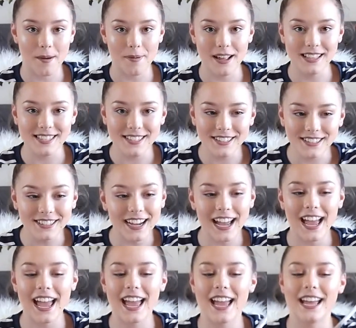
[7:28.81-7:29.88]
pencil
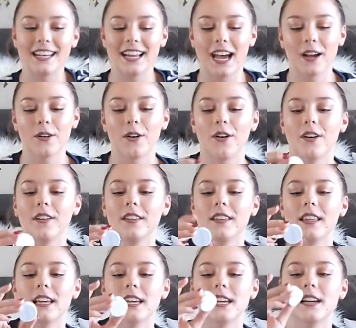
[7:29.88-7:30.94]
and I got
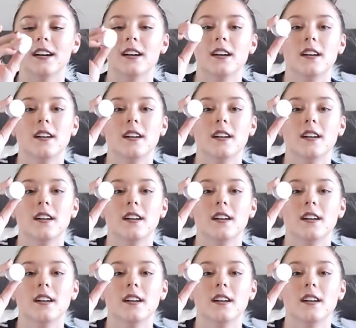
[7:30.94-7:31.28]
the